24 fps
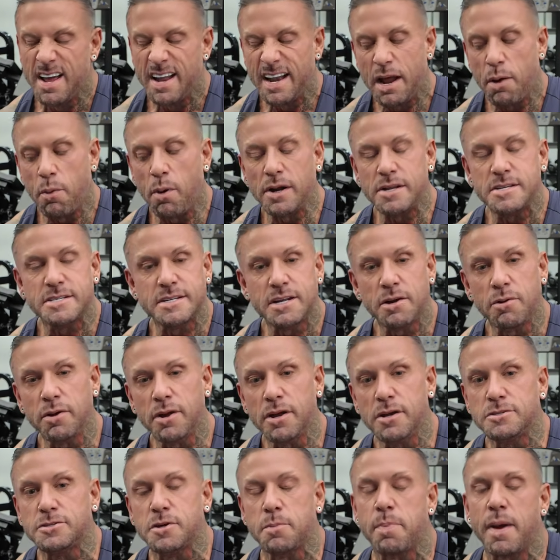Now I'd still
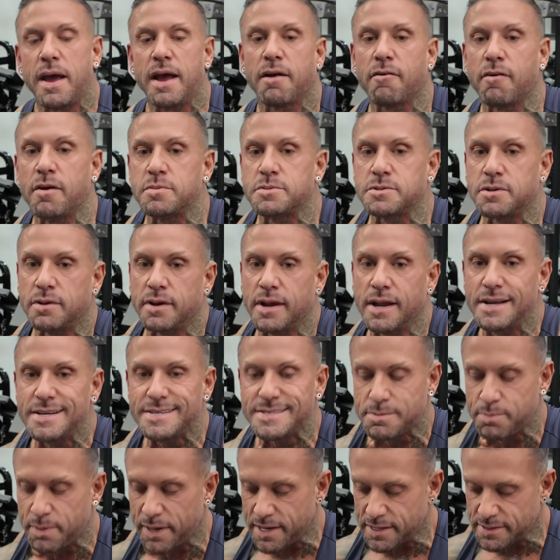use the bear grips on
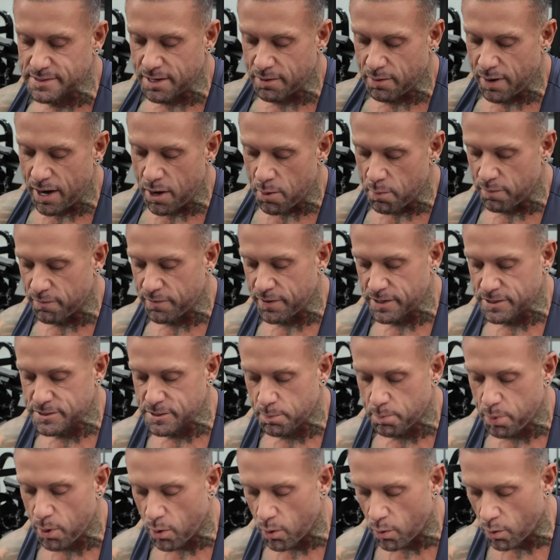this because it'll help with your
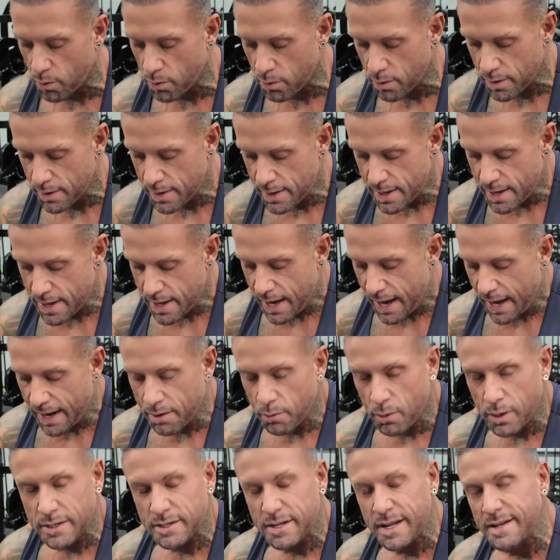support. And
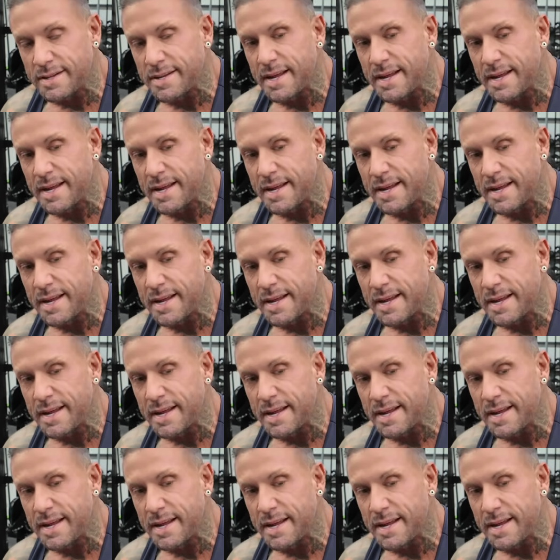what I